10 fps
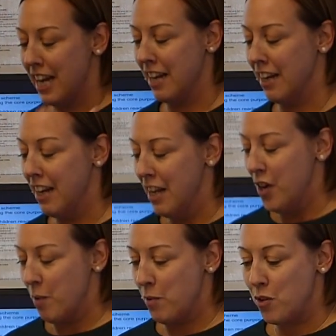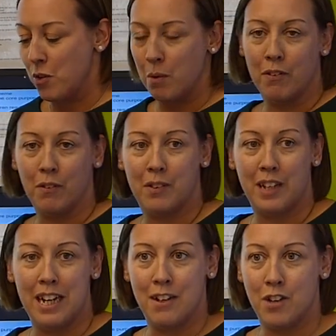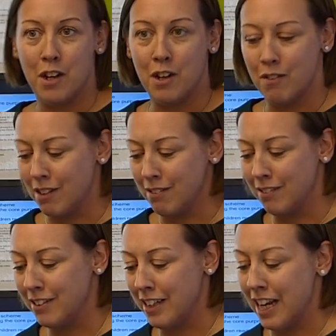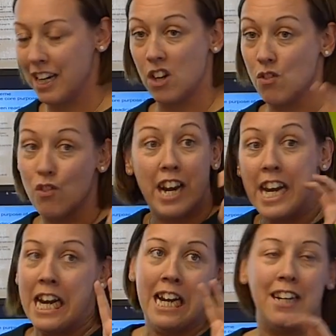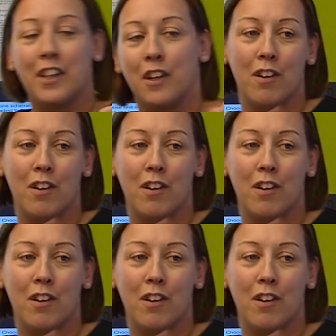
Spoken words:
again. I'm sure we've all seen 2-year-olds that can read the